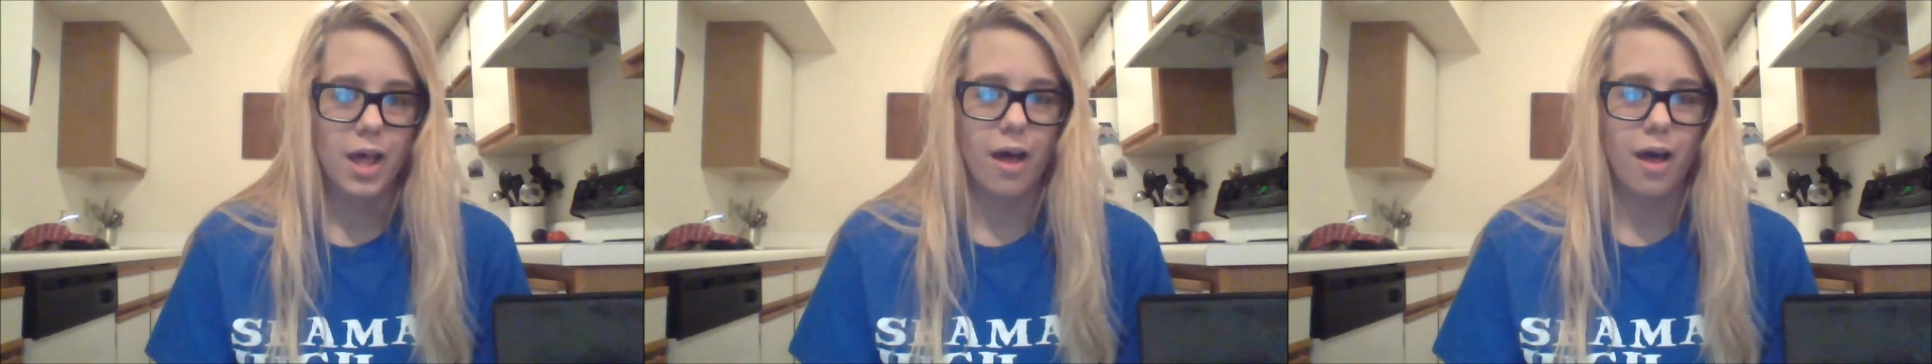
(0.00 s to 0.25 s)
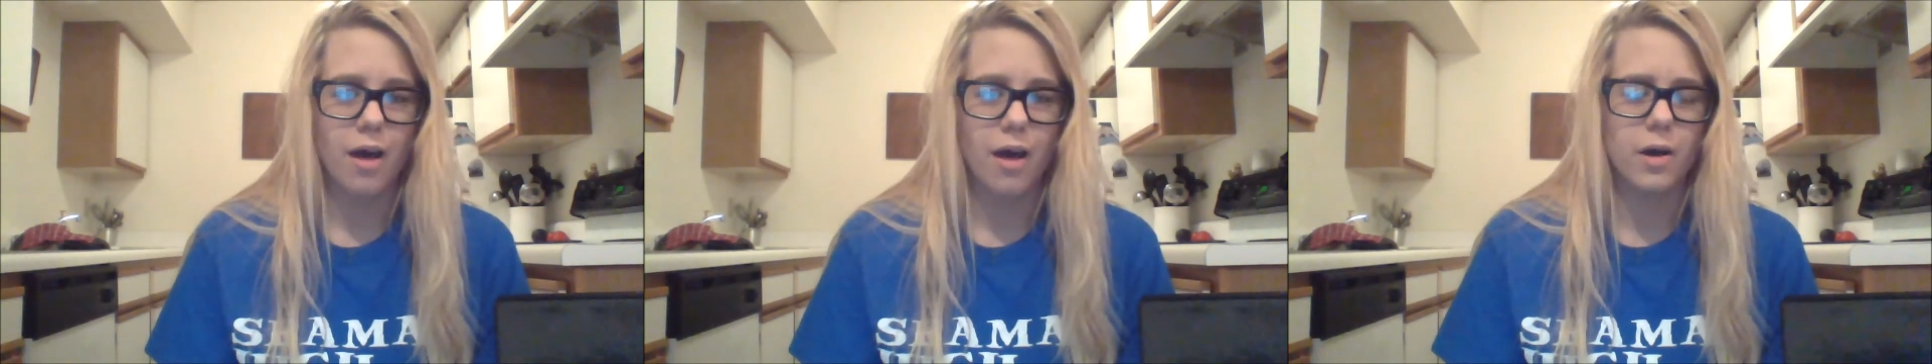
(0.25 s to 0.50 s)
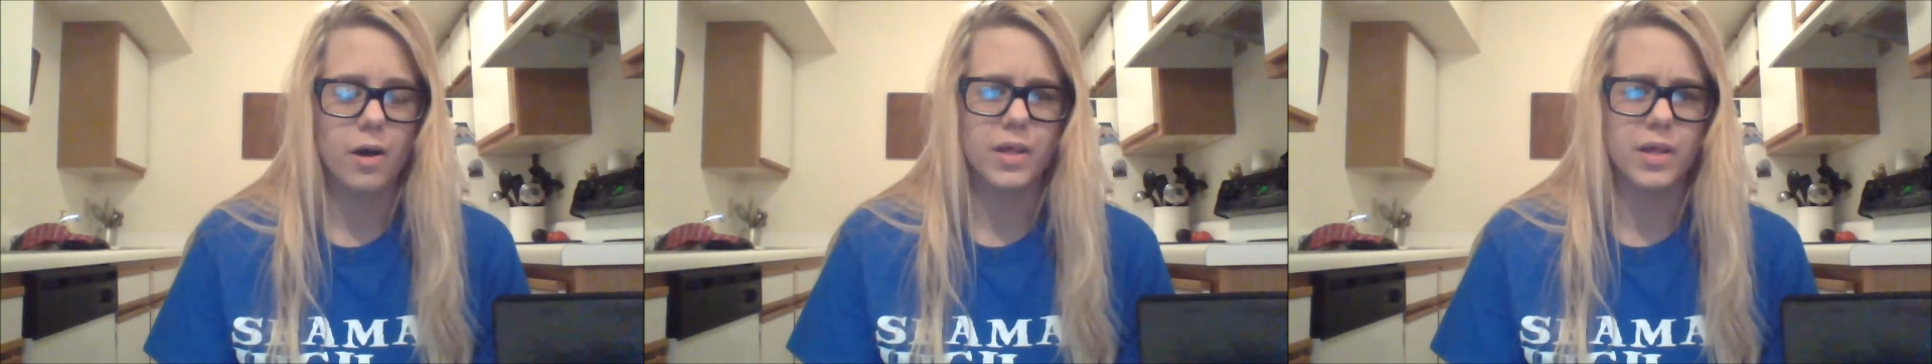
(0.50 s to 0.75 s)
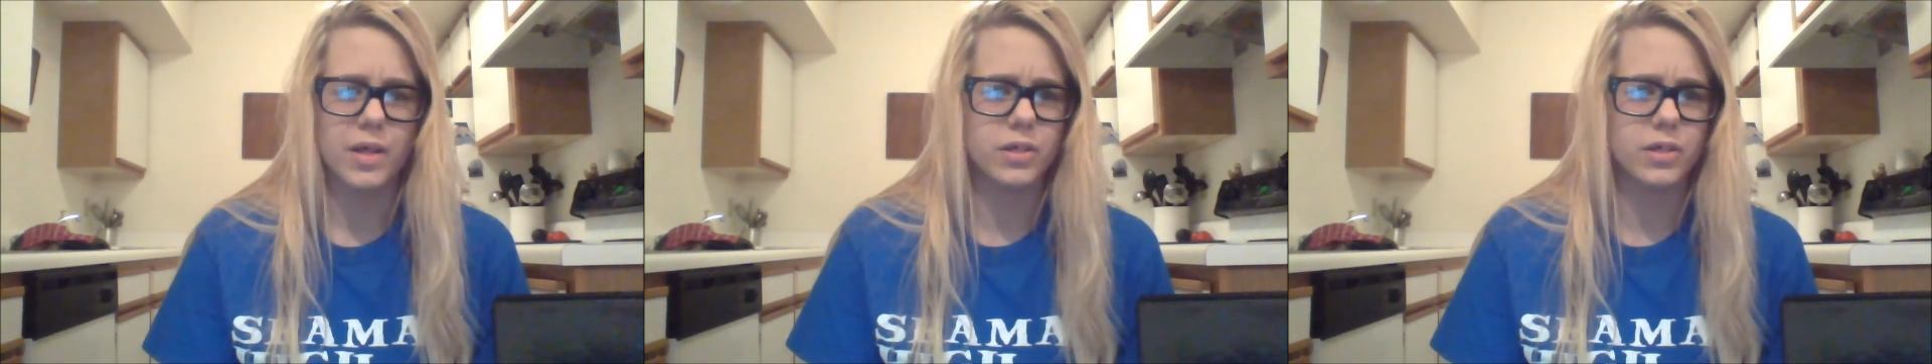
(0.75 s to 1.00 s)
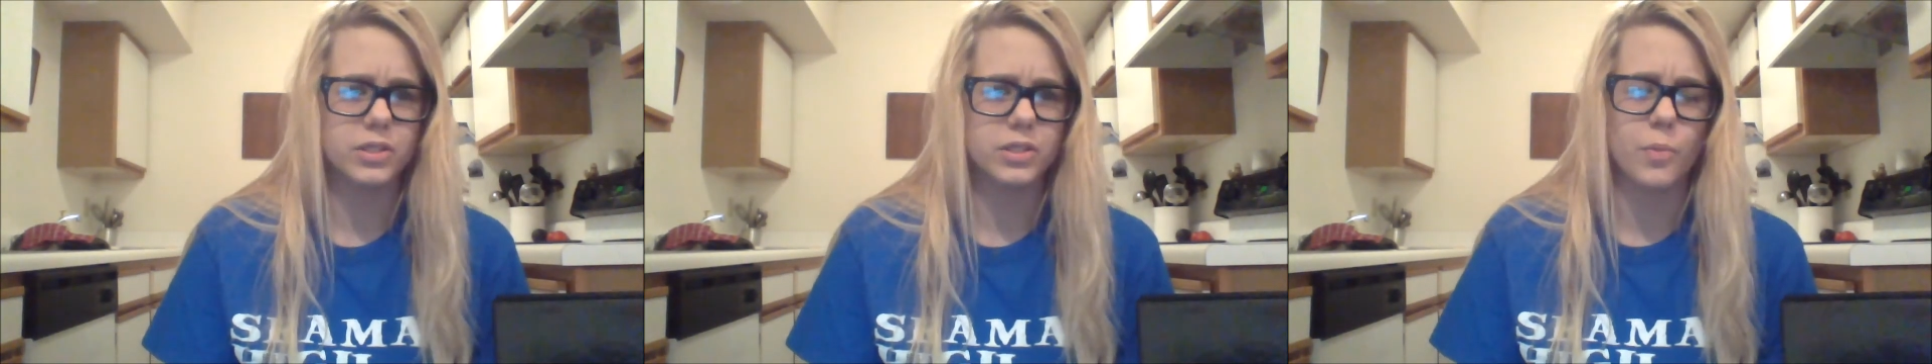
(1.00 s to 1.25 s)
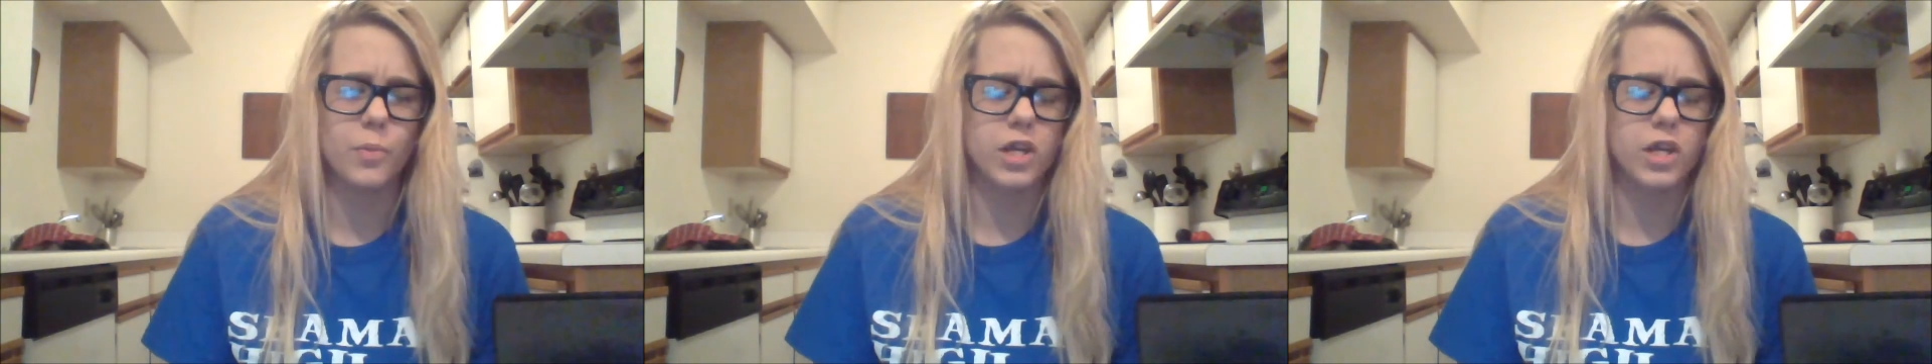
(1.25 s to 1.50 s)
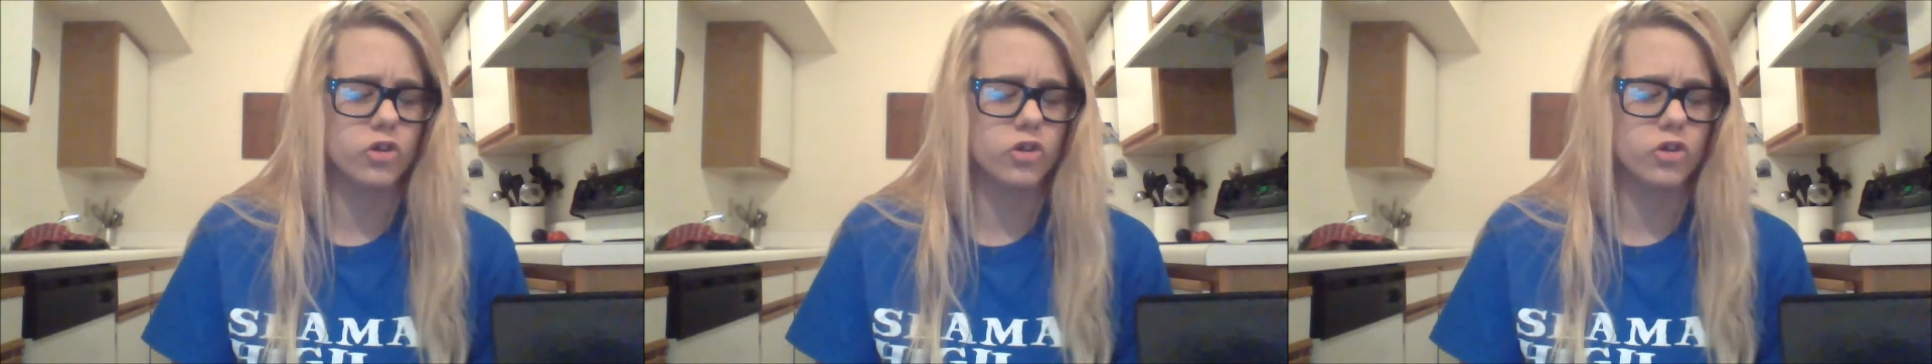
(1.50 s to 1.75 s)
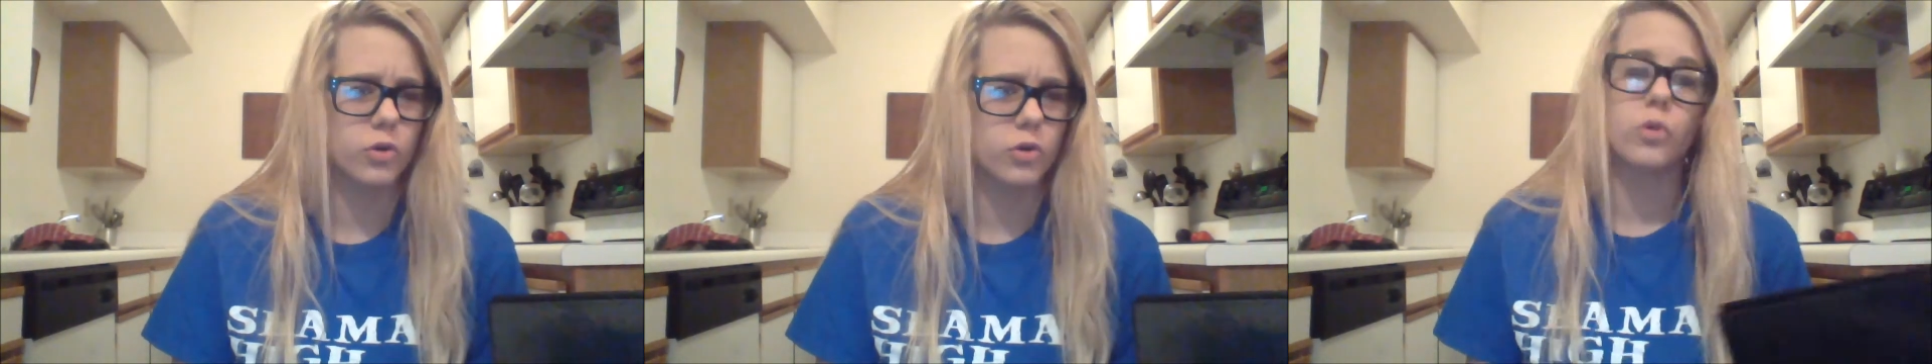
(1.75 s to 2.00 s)
And then also making sure
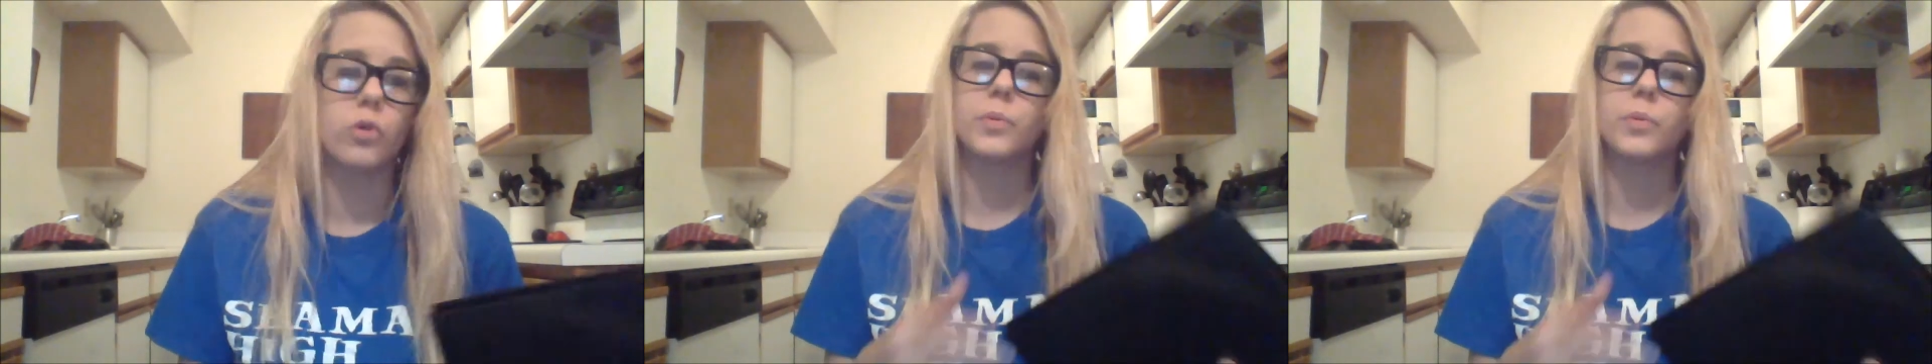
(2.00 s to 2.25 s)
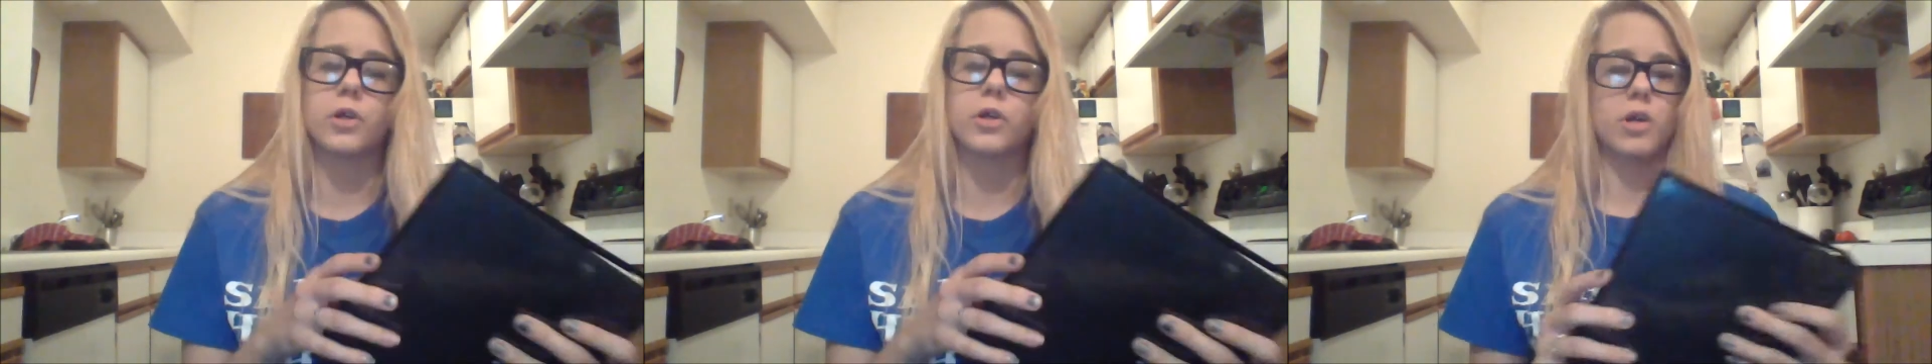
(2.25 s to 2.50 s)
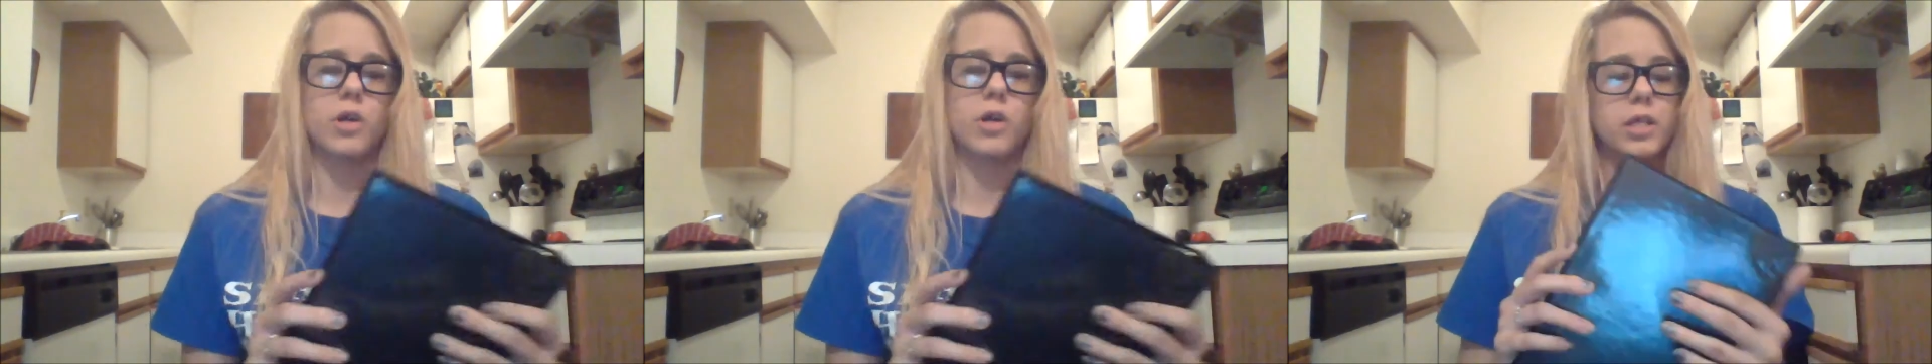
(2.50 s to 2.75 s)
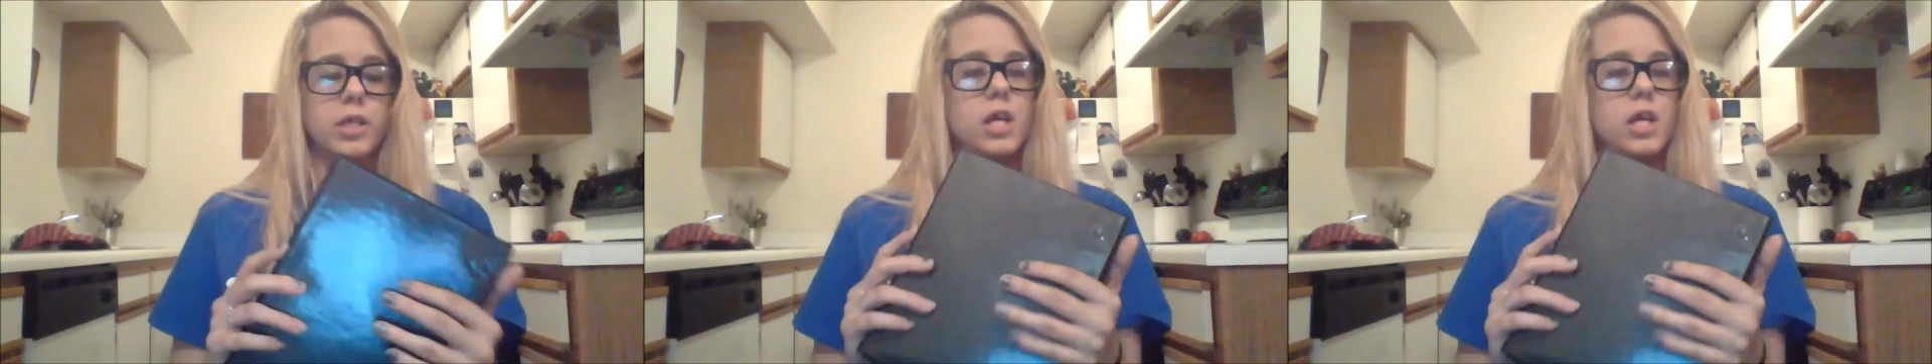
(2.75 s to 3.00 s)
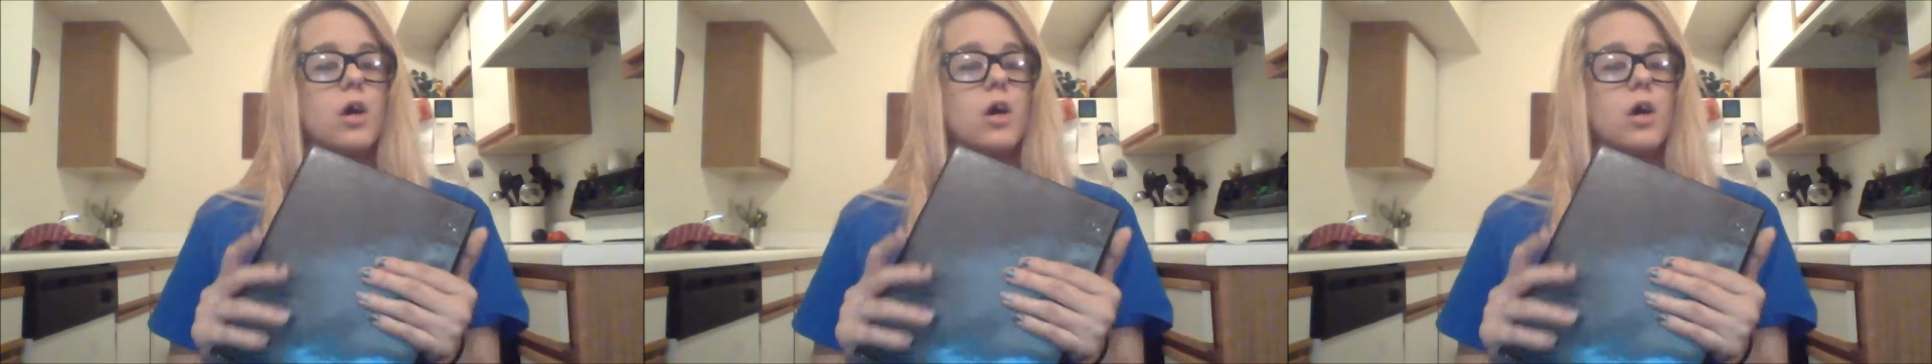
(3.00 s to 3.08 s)
you hold the book correctly.